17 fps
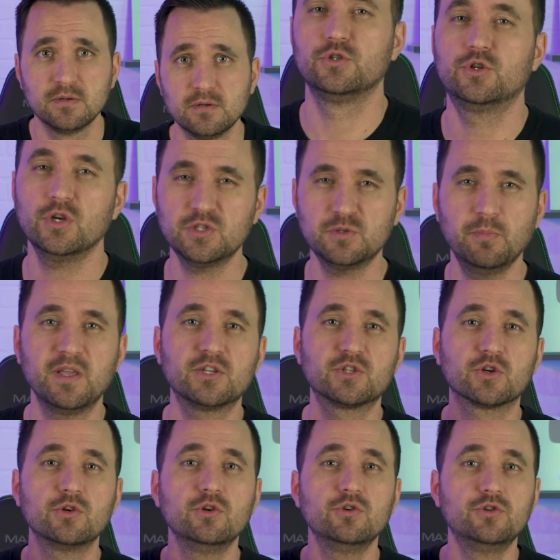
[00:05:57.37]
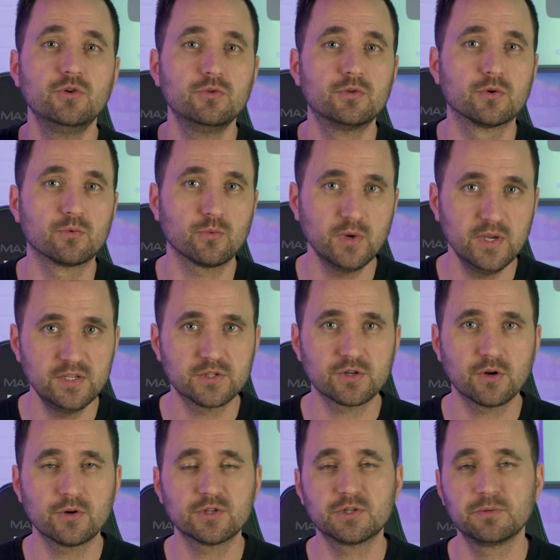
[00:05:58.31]
Just make sure you do the
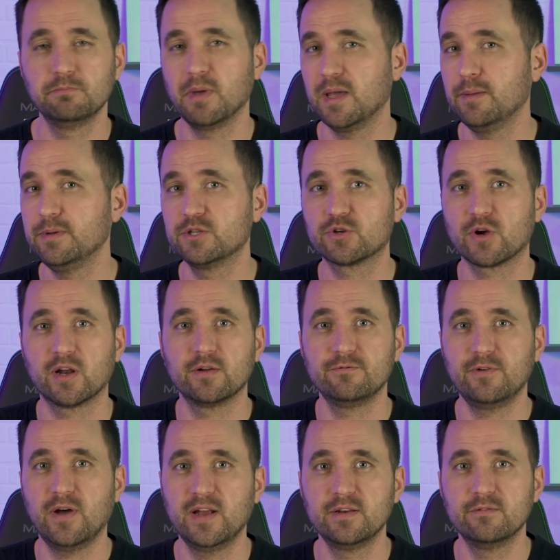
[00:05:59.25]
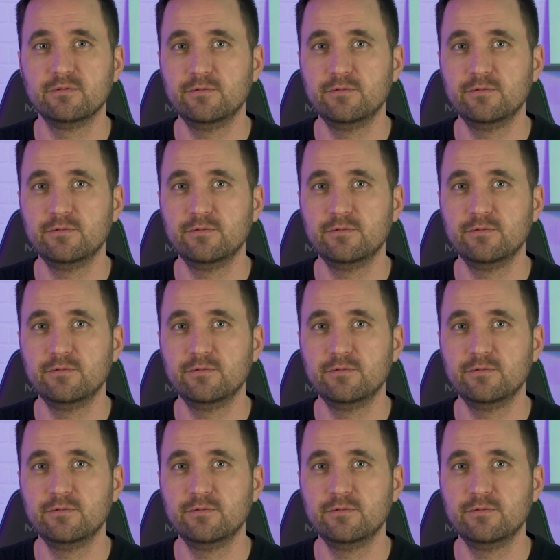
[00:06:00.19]
research, maybe try to find a